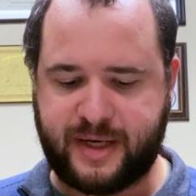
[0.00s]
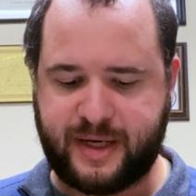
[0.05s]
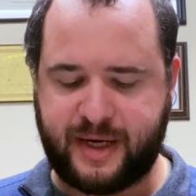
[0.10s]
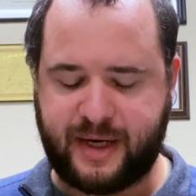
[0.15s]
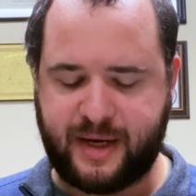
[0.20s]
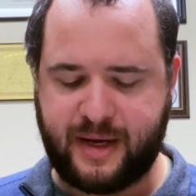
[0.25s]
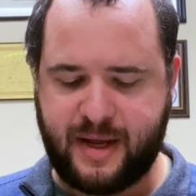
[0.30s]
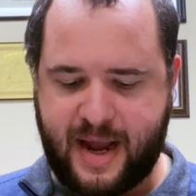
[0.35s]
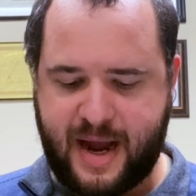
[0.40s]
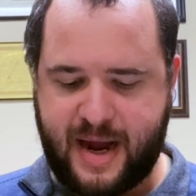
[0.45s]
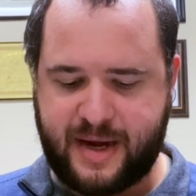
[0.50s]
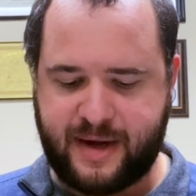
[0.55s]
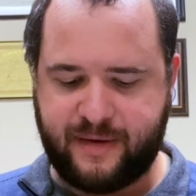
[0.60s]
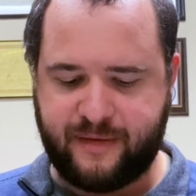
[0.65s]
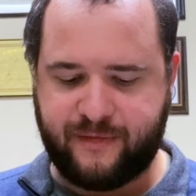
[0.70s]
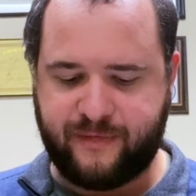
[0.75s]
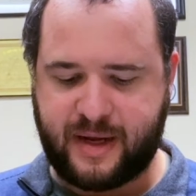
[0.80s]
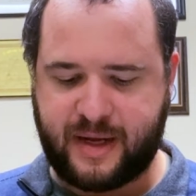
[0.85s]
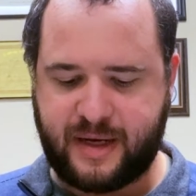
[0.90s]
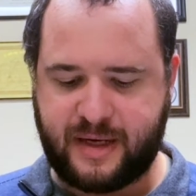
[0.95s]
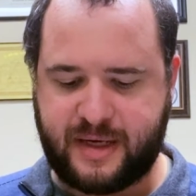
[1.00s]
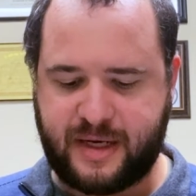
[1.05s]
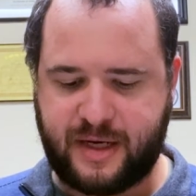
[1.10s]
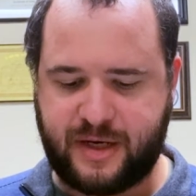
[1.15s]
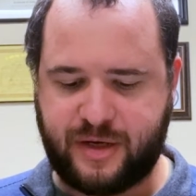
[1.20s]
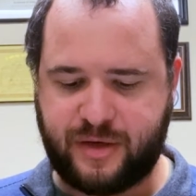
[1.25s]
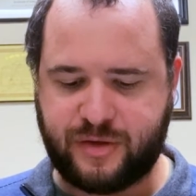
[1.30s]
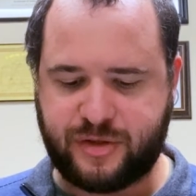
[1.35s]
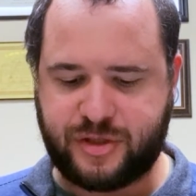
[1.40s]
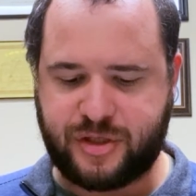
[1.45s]
And he kind of
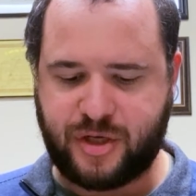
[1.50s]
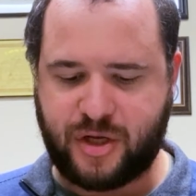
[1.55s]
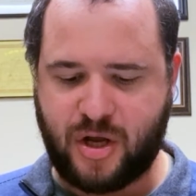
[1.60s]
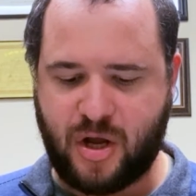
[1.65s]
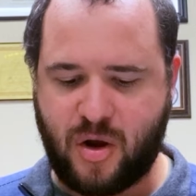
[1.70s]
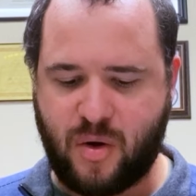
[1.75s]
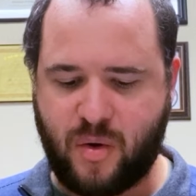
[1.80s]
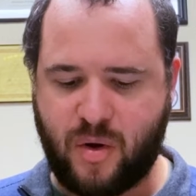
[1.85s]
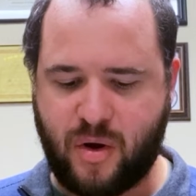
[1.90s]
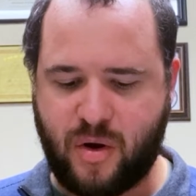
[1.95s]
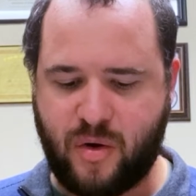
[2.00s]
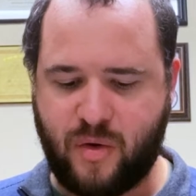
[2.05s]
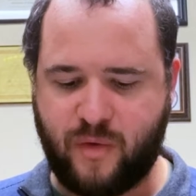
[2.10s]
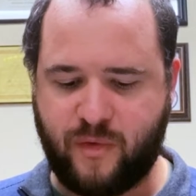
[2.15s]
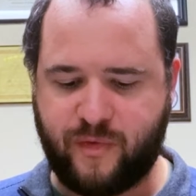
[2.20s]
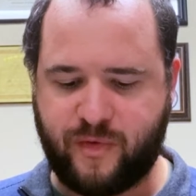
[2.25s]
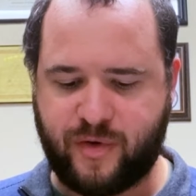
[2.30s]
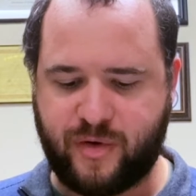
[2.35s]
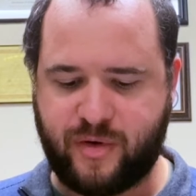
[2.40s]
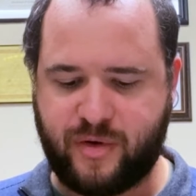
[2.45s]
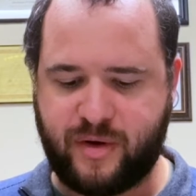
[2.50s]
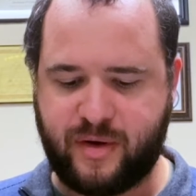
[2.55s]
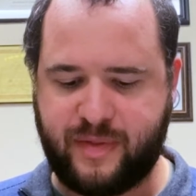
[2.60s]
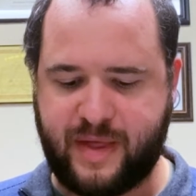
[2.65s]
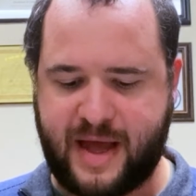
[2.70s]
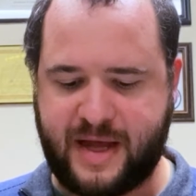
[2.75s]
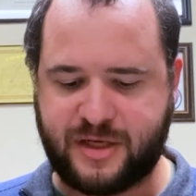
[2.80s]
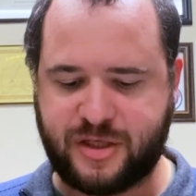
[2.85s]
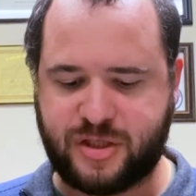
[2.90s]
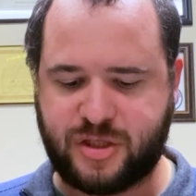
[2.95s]
continues to go over
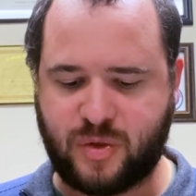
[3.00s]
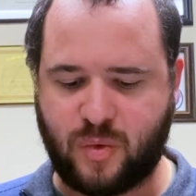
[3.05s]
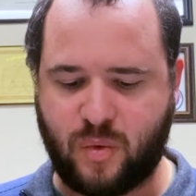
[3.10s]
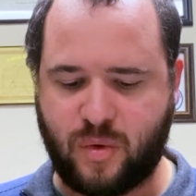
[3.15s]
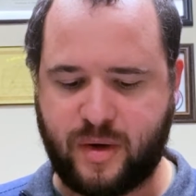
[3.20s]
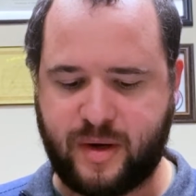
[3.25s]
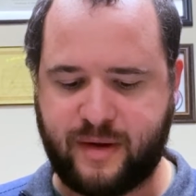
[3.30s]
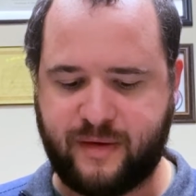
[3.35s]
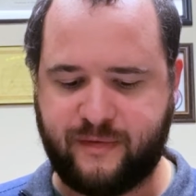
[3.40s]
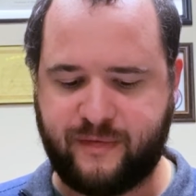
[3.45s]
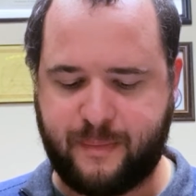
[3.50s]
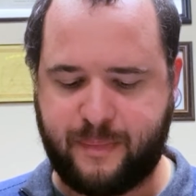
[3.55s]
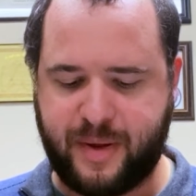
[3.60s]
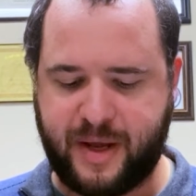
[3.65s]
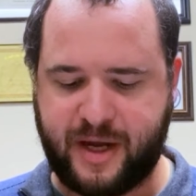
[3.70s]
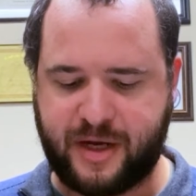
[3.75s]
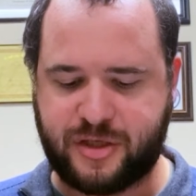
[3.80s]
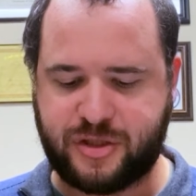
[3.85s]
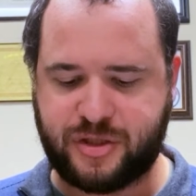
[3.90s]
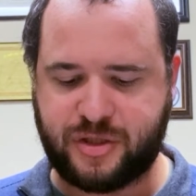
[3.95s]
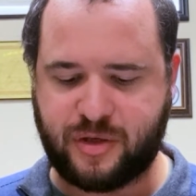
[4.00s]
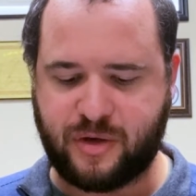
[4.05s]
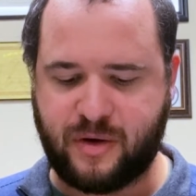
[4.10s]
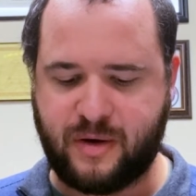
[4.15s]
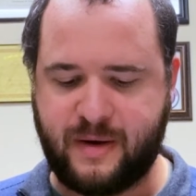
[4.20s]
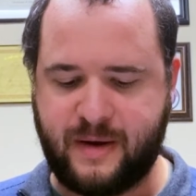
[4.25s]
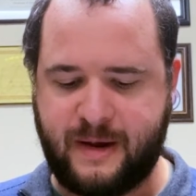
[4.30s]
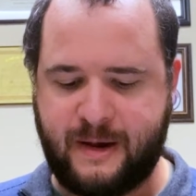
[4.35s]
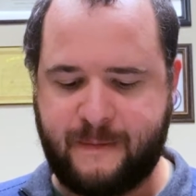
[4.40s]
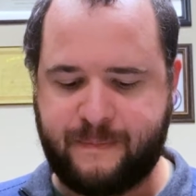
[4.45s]
that sort of
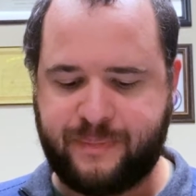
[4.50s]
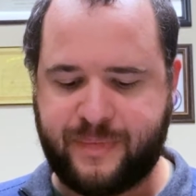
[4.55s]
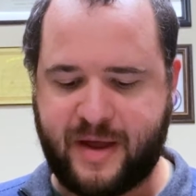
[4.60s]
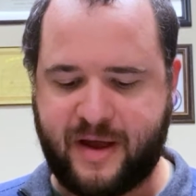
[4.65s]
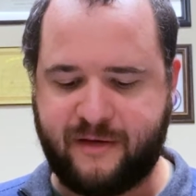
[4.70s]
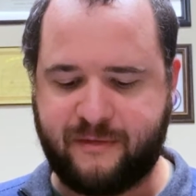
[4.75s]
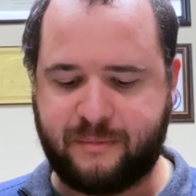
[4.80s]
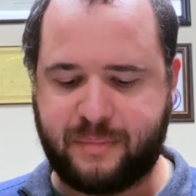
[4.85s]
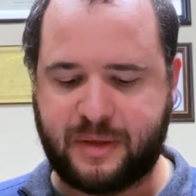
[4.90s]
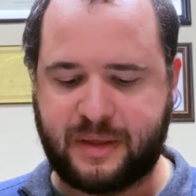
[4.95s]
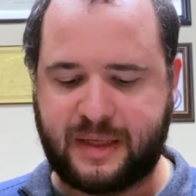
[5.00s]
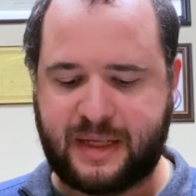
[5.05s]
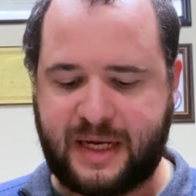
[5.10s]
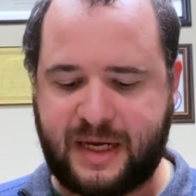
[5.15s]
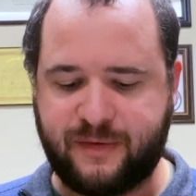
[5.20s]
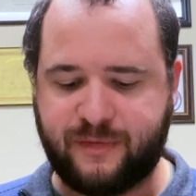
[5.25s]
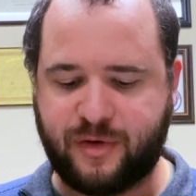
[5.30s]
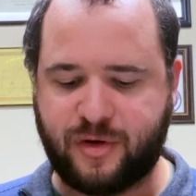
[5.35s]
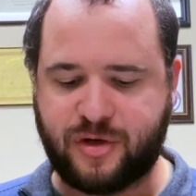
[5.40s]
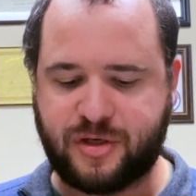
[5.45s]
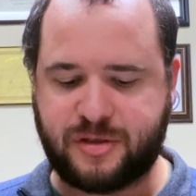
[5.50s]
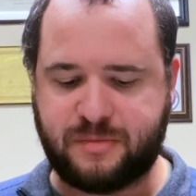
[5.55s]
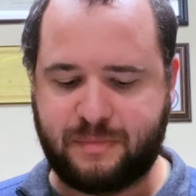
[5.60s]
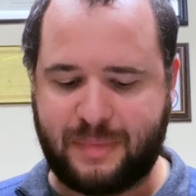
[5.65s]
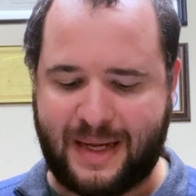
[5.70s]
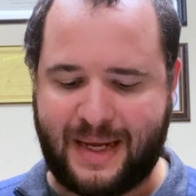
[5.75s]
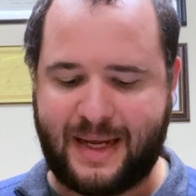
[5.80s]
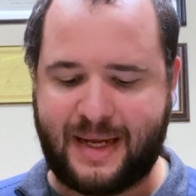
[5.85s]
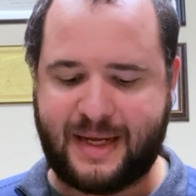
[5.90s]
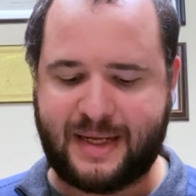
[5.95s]
picture of believers
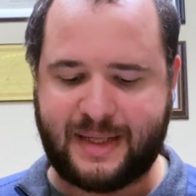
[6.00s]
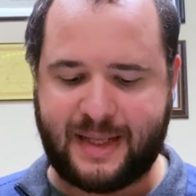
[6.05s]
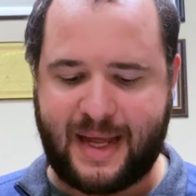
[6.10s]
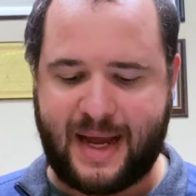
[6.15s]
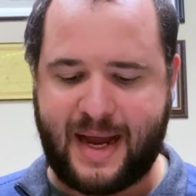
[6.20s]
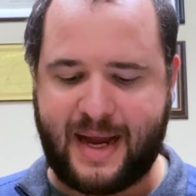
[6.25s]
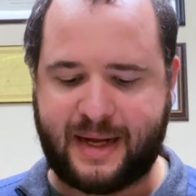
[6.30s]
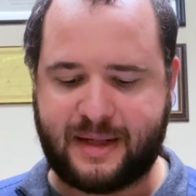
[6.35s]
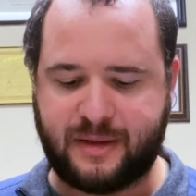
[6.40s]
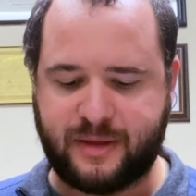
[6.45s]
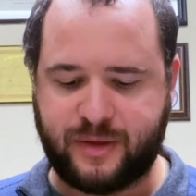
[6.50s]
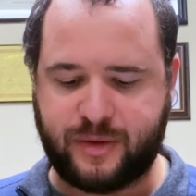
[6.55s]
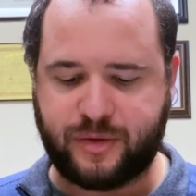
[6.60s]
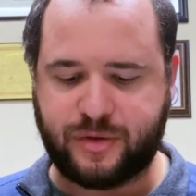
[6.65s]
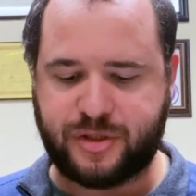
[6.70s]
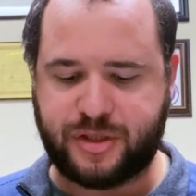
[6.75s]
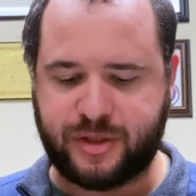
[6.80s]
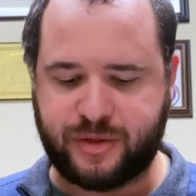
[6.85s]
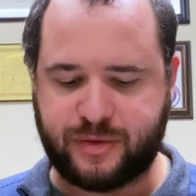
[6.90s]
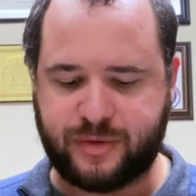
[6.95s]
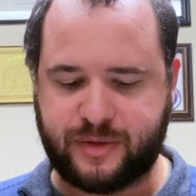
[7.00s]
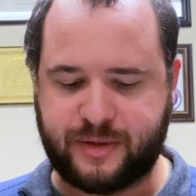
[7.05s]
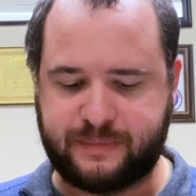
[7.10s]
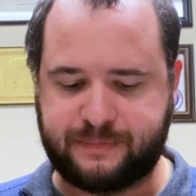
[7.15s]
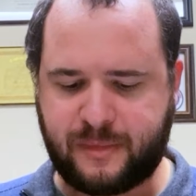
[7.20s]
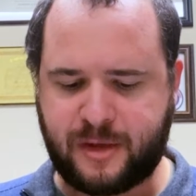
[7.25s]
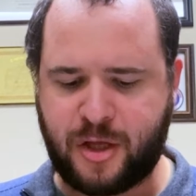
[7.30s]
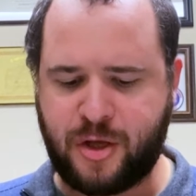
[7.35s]
being like little children.